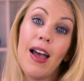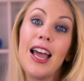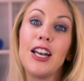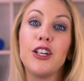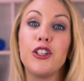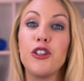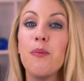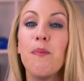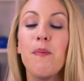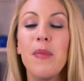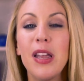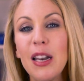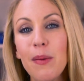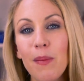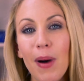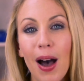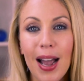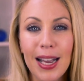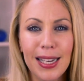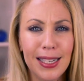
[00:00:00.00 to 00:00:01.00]
and to
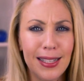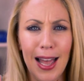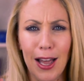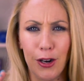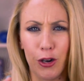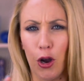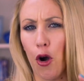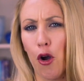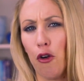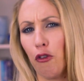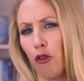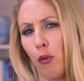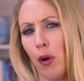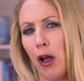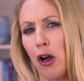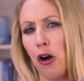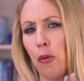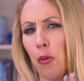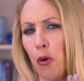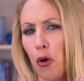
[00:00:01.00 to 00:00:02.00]
minimize that
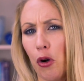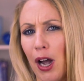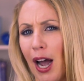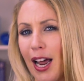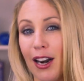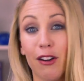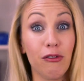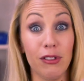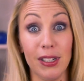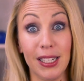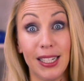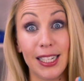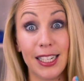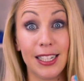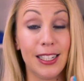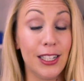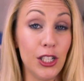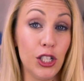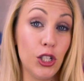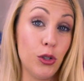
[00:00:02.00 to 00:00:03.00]
overwhelm or kind of
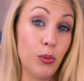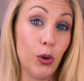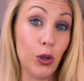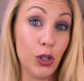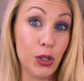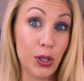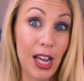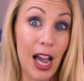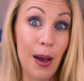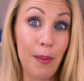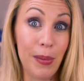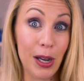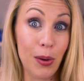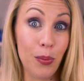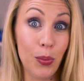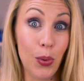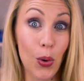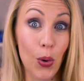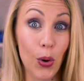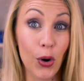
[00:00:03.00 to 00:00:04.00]
resistance towards coming on
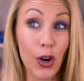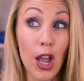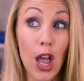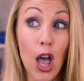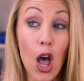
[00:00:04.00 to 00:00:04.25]
board?